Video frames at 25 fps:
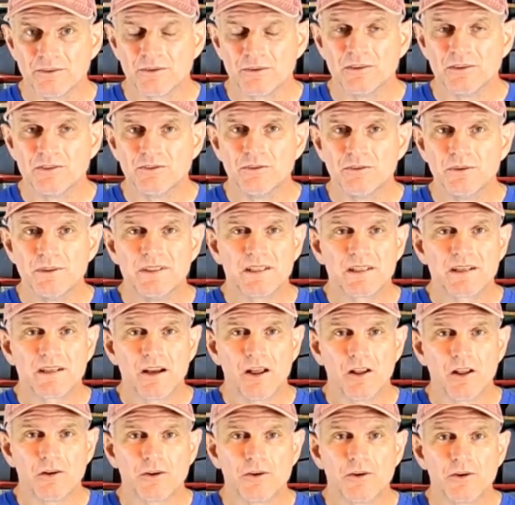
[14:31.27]
So it's doing the
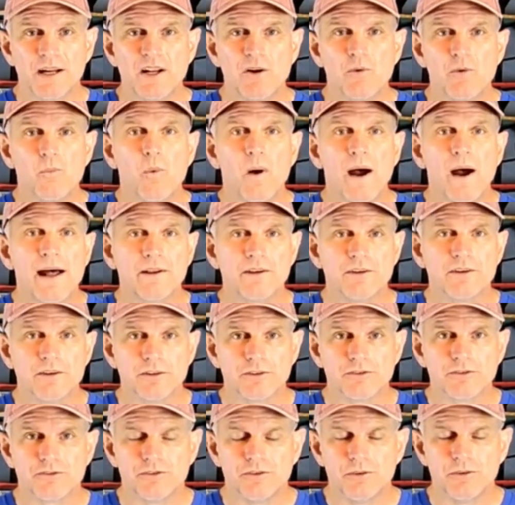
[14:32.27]
color grading while you're
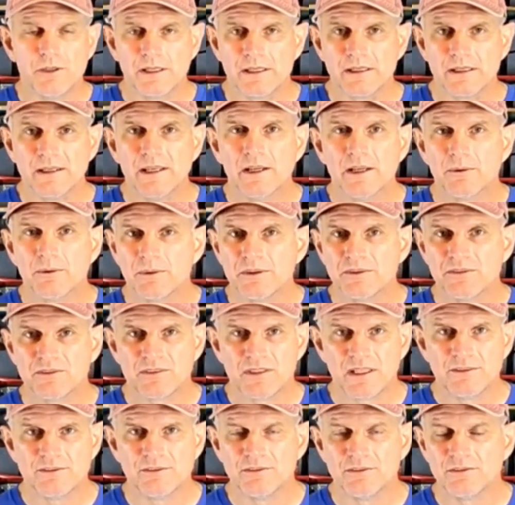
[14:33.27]
shooting, which
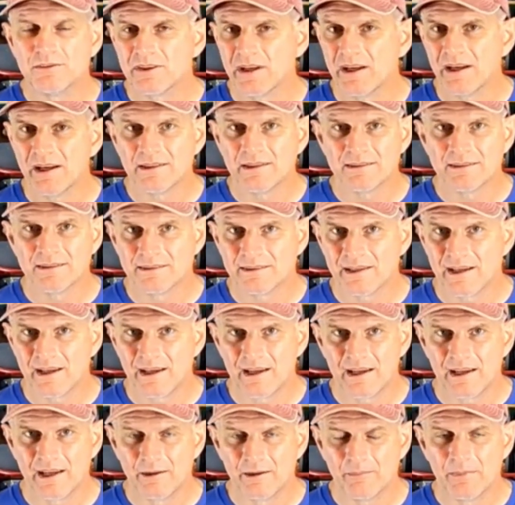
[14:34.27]
saves you tons of
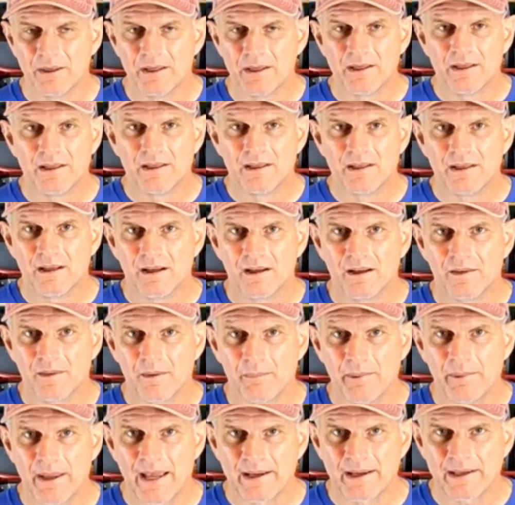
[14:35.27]
time on
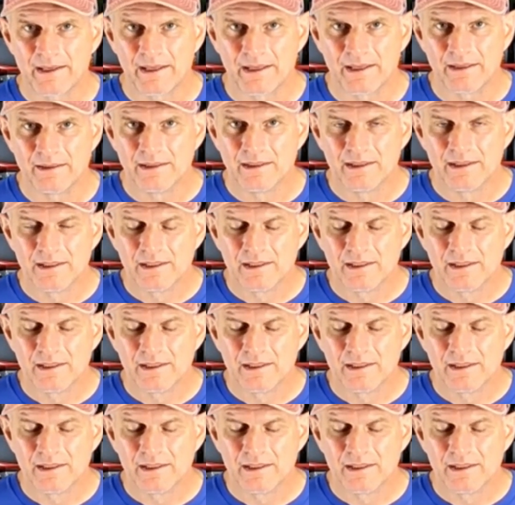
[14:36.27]
the back end.